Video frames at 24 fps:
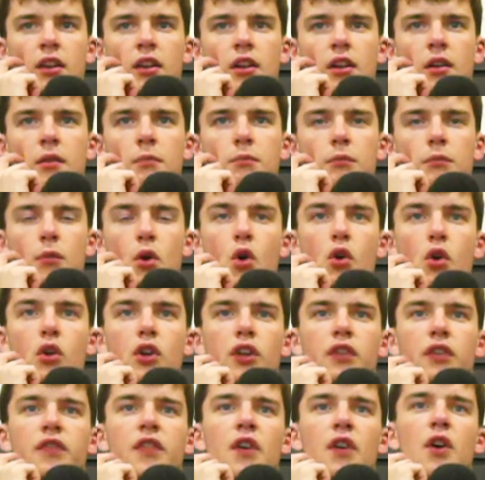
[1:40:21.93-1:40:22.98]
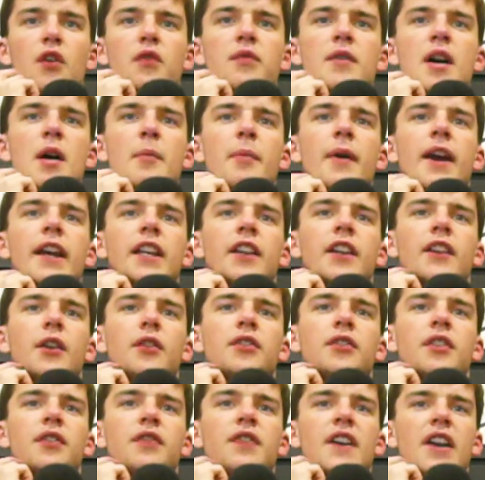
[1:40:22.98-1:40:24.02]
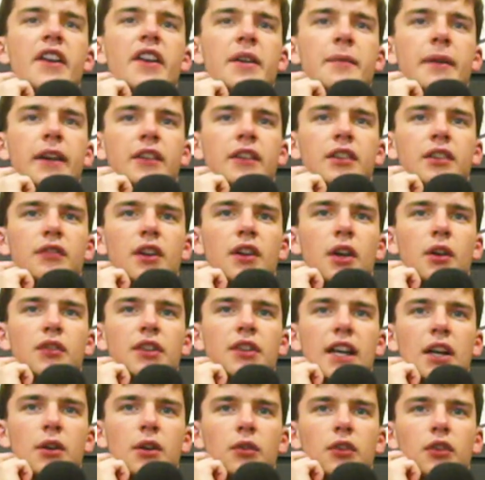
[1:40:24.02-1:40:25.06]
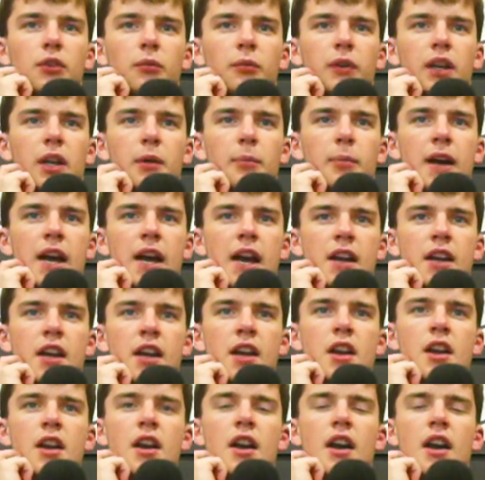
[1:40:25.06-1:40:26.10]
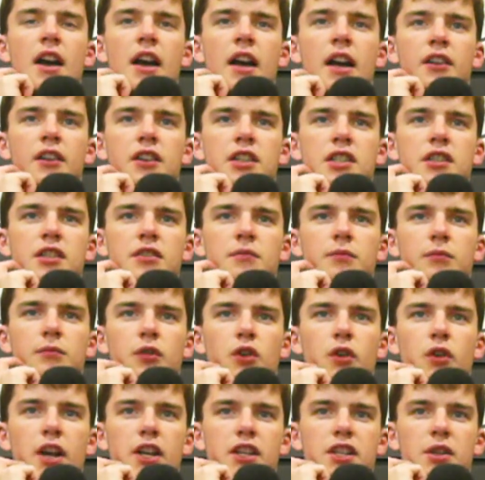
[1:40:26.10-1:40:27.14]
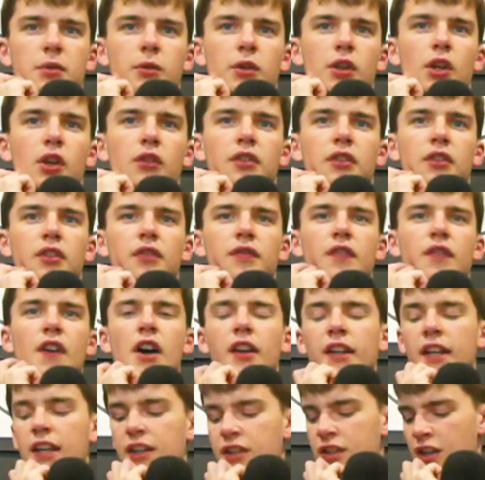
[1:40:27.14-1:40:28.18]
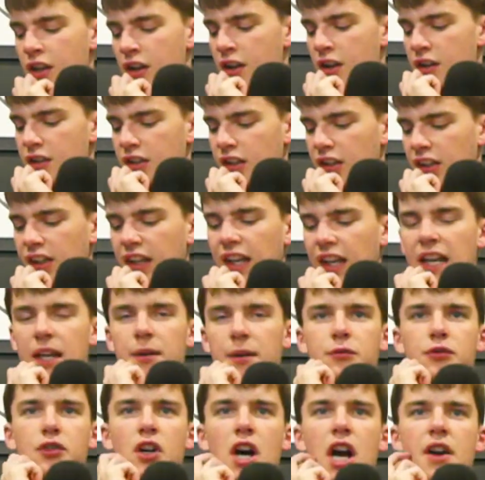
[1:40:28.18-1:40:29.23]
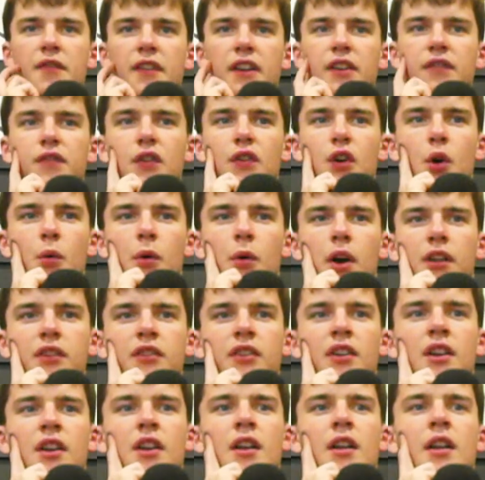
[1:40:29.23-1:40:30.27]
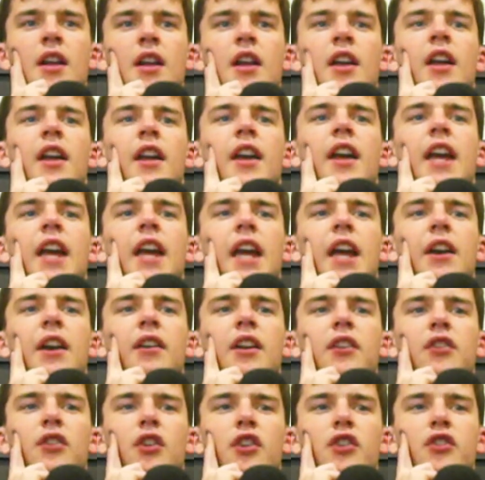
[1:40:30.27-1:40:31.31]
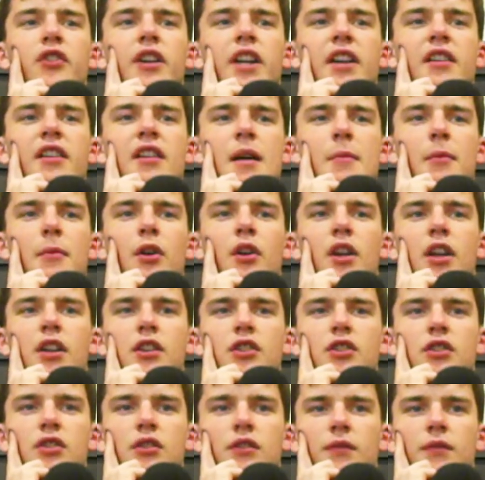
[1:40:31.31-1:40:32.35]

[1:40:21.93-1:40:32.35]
More good football from Albania though. Seferi makes a road tackle, doesn't win it back, and just Croatia will use this advantage to keep driving forwards. Here is Andre Kramaric.